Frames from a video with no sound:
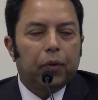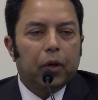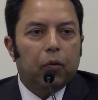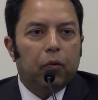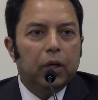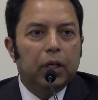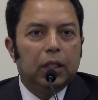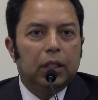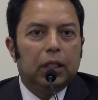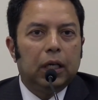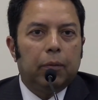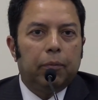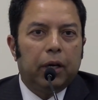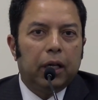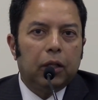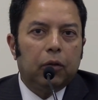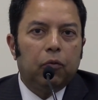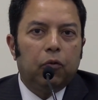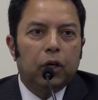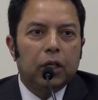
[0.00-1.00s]
when
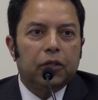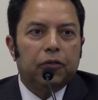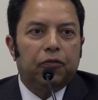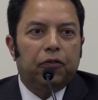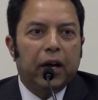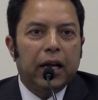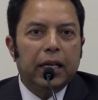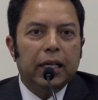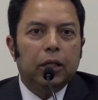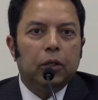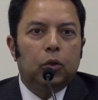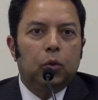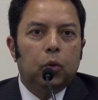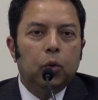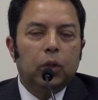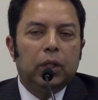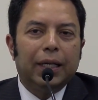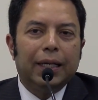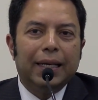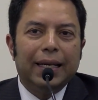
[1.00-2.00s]
Jamaat was fighting
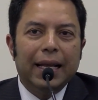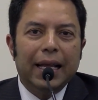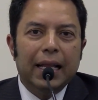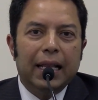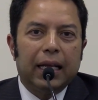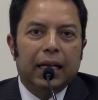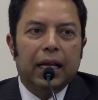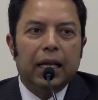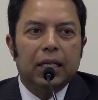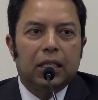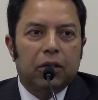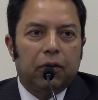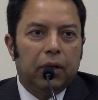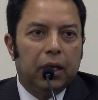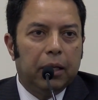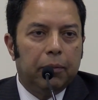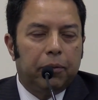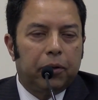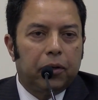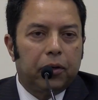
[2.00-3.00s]
tooth and nail against our
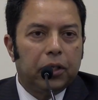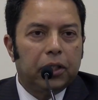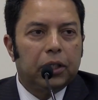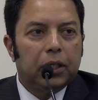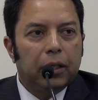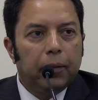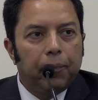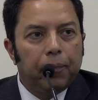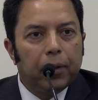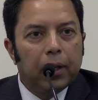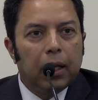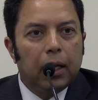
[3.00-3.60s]
liberation,